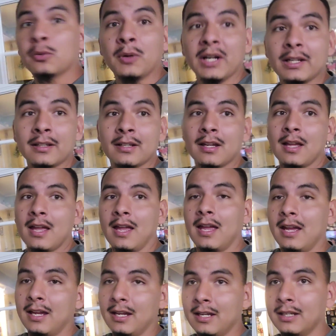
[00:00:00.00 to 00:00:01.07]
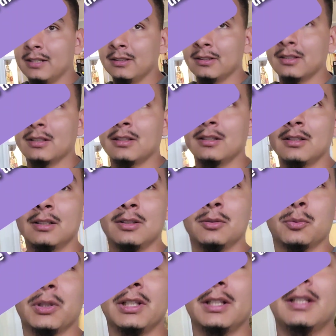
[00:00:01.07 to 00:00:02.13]
quick. And
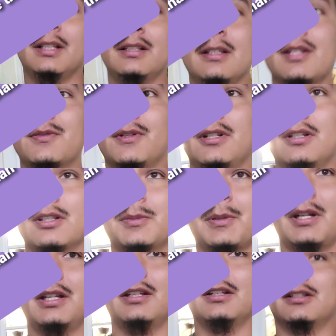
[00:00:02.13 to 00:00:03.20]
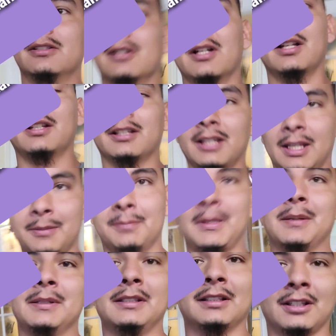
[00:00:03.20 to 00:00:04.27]
really, this video is probably only gonna like
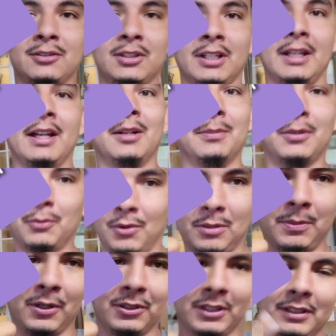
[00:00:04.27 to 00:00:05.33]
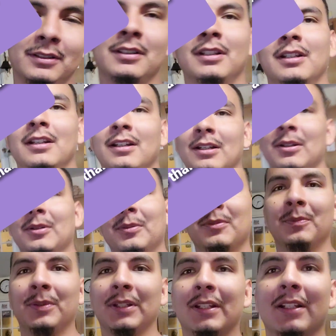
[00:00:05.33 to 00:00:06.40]
maybe legit help one person
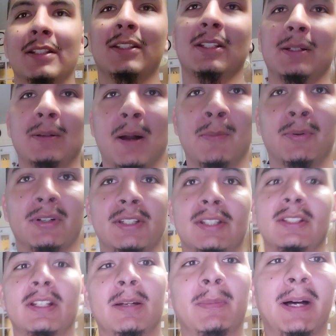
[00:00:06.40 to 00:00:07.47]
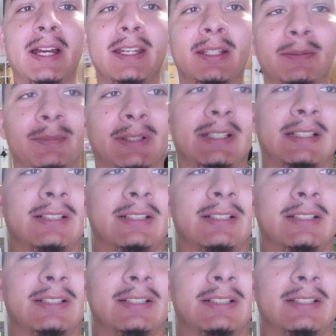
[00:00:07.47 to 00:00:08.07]
because my boy is gonna buy it. But